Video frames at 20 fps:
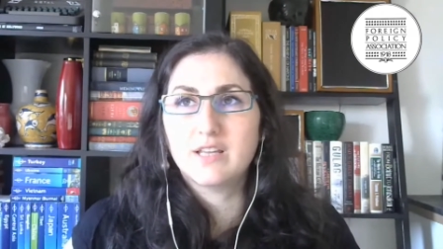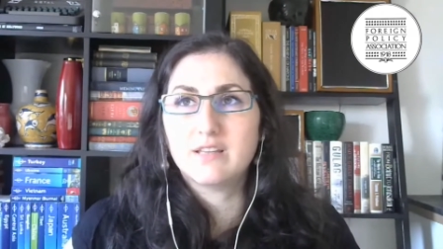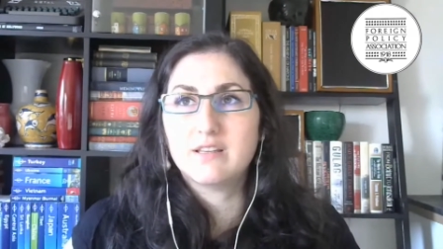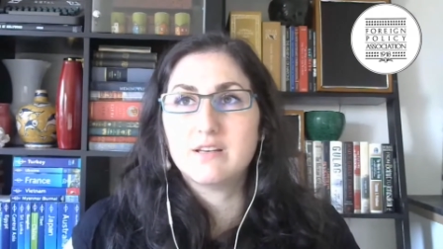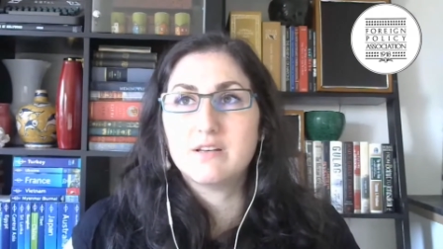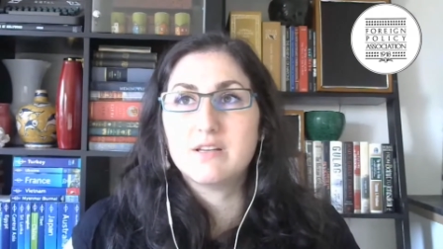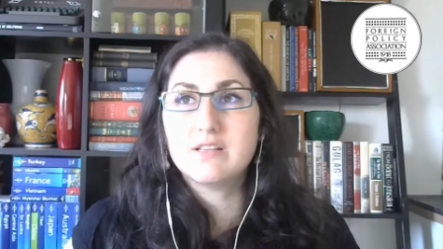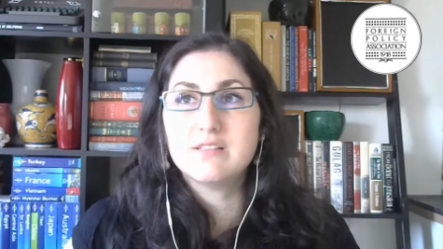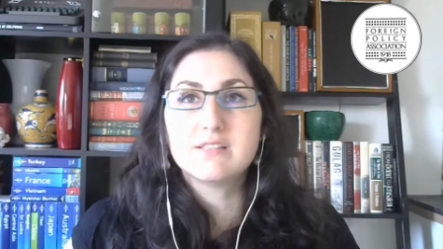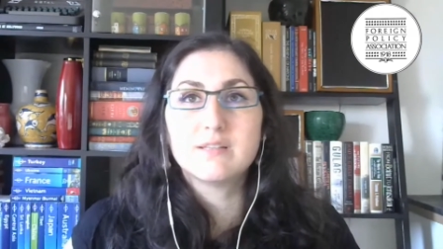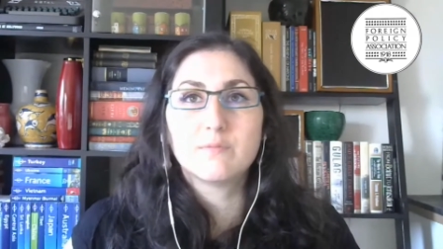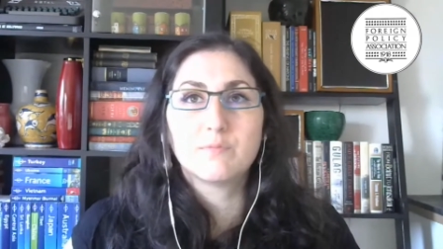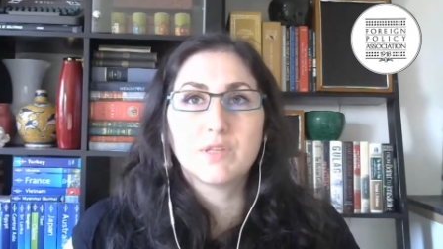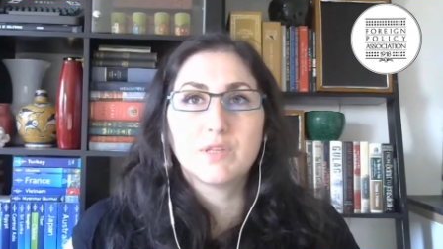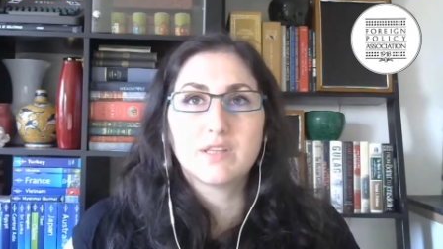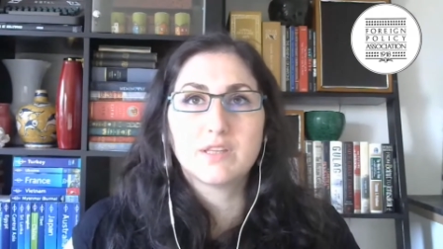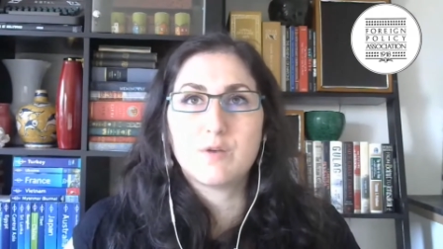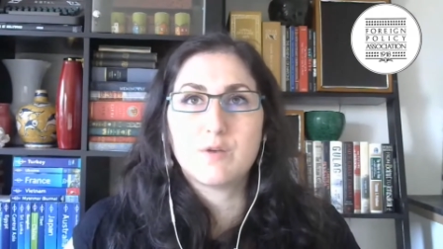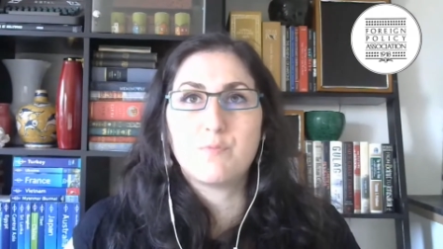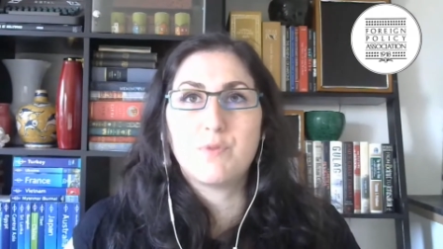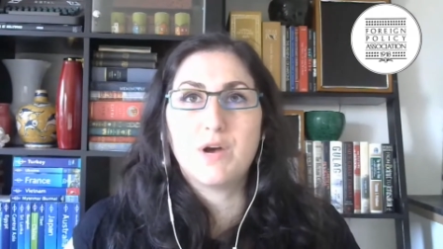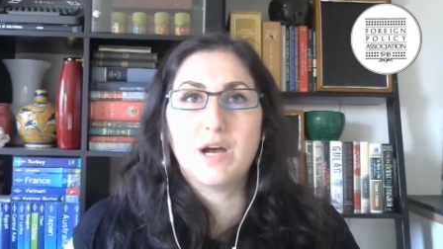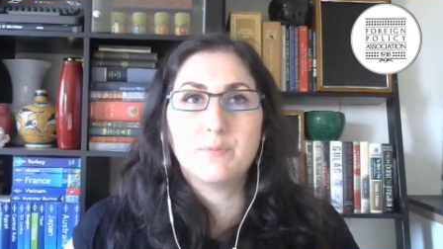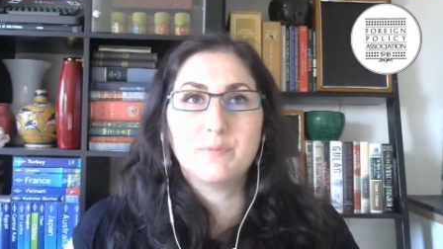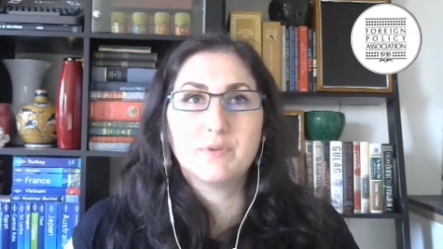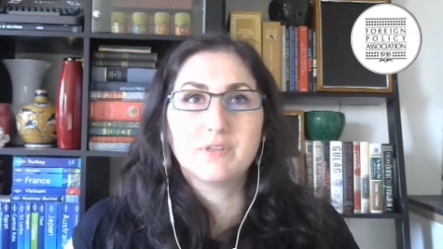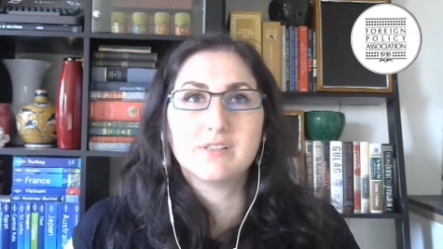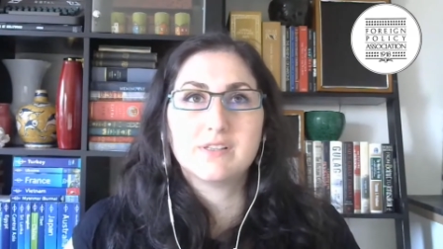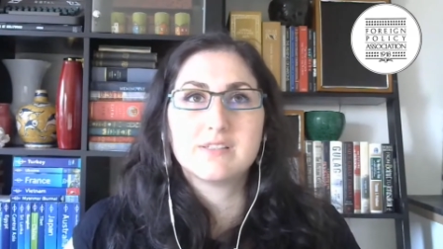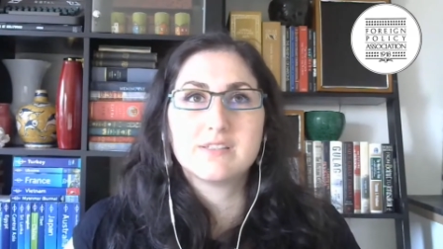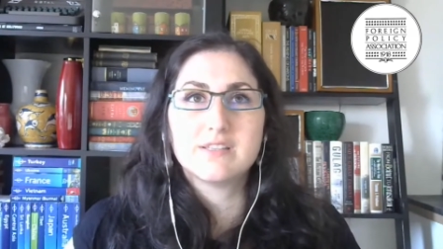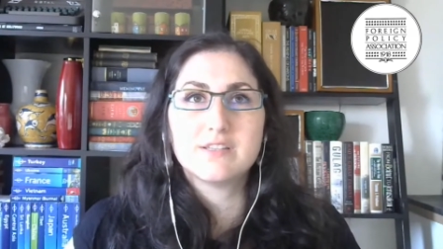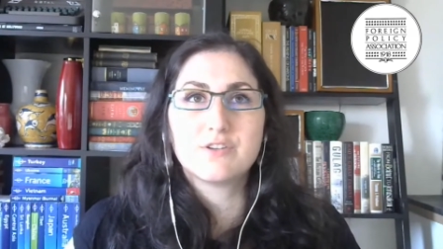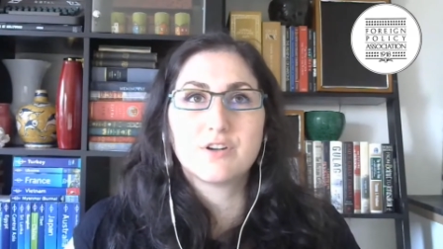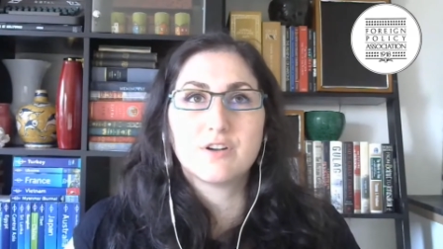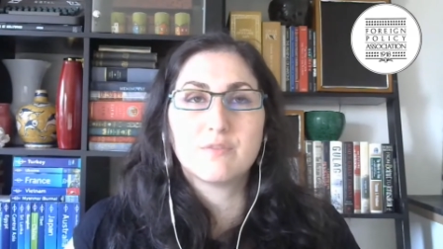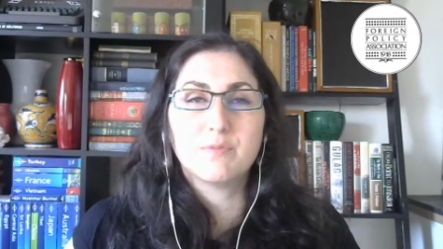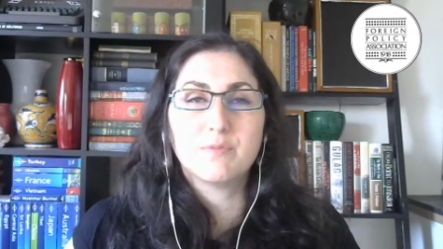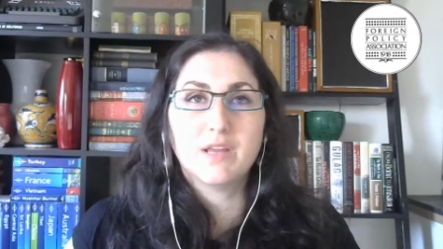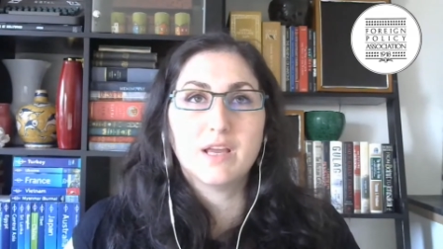and it is something that a populist
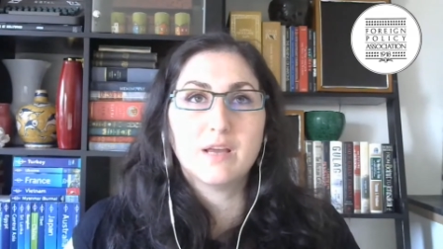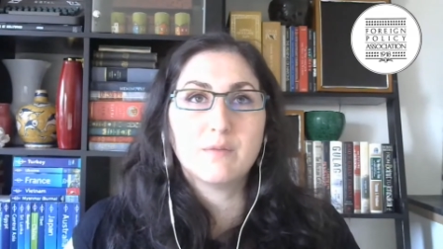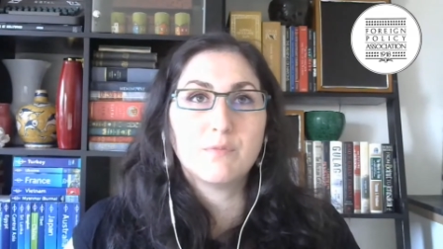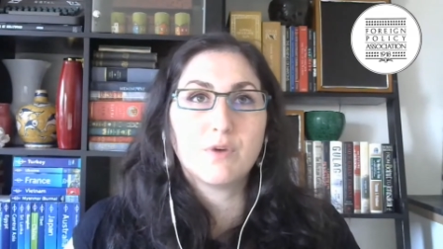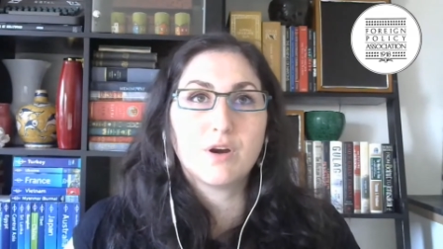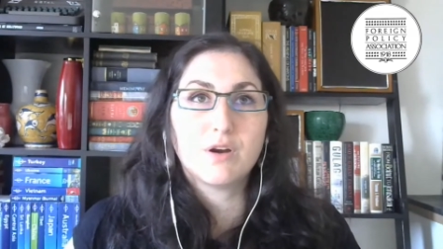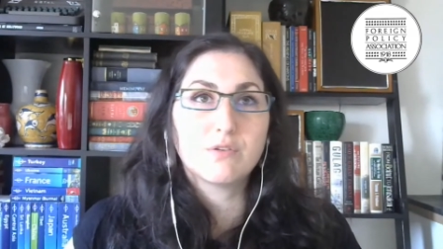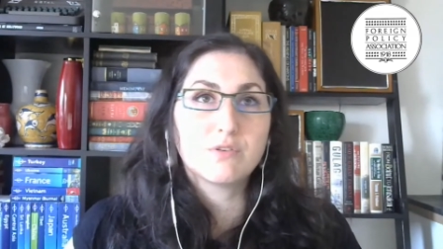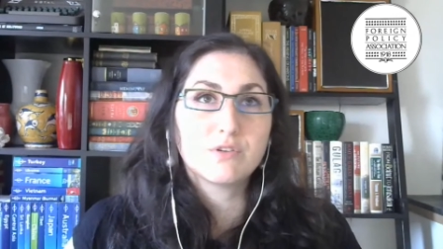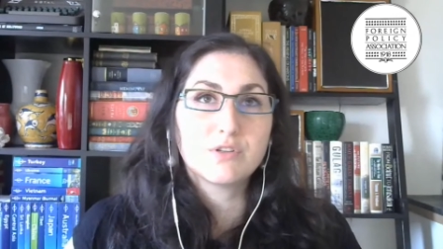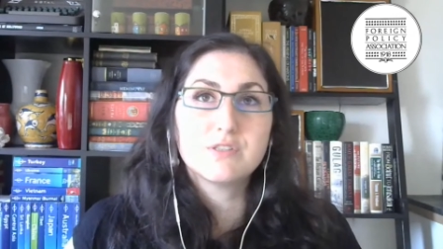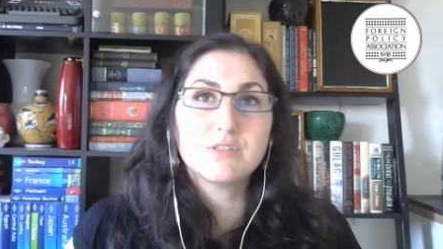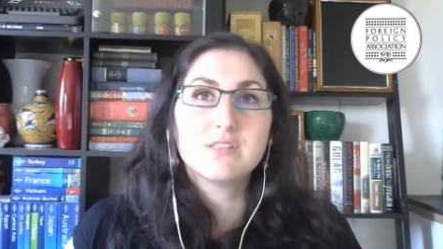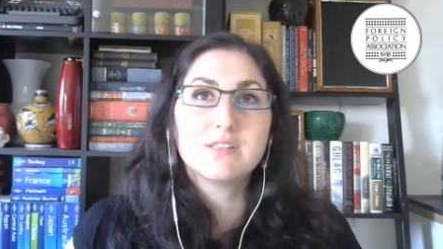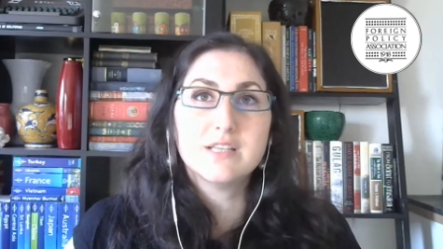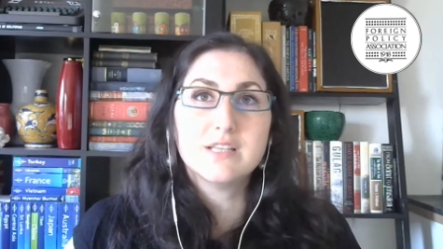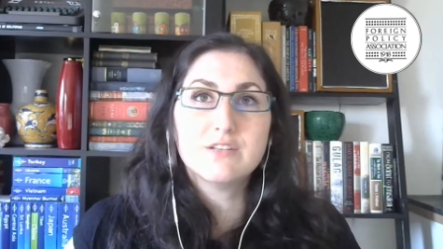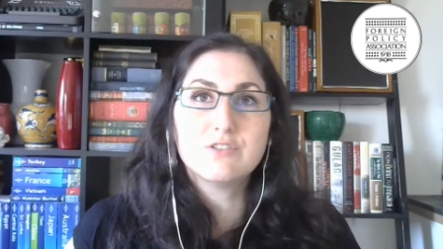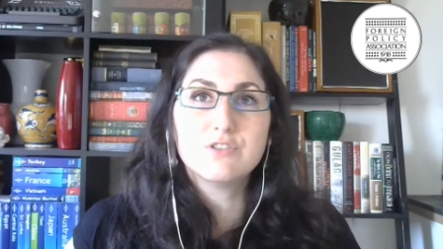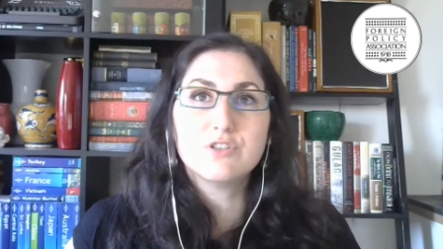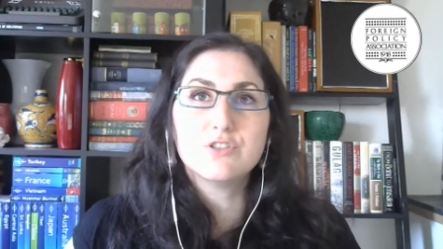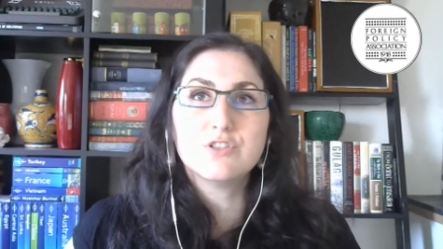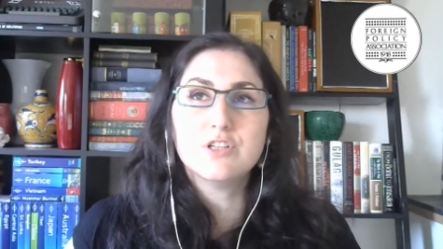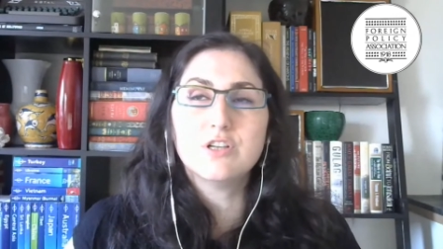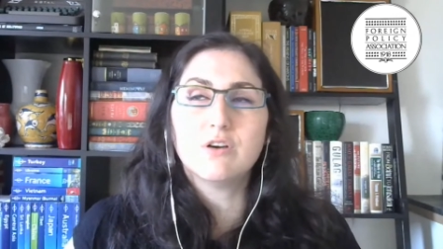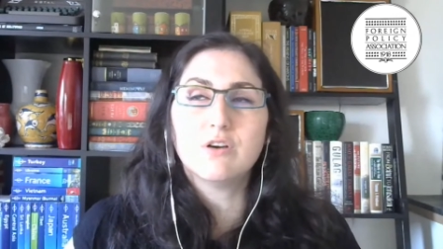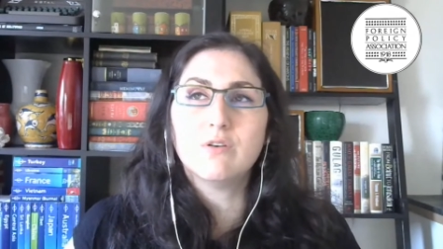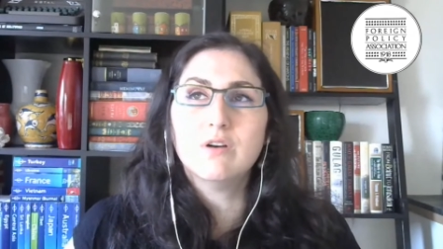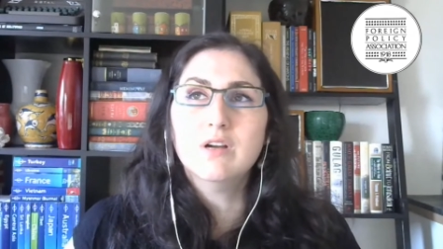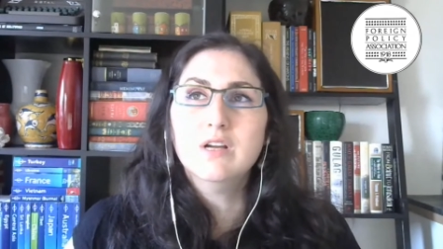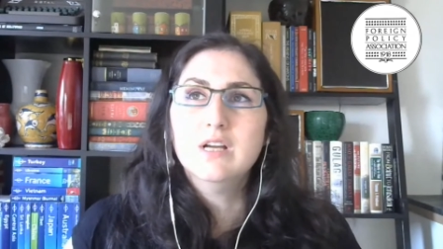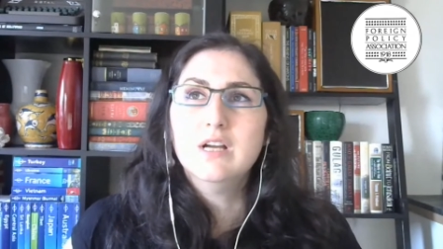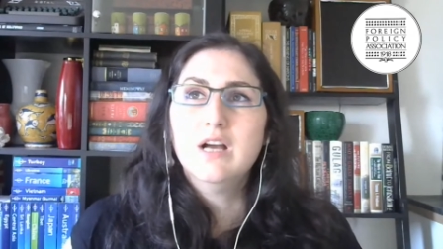leader of Myanmar could seek to do.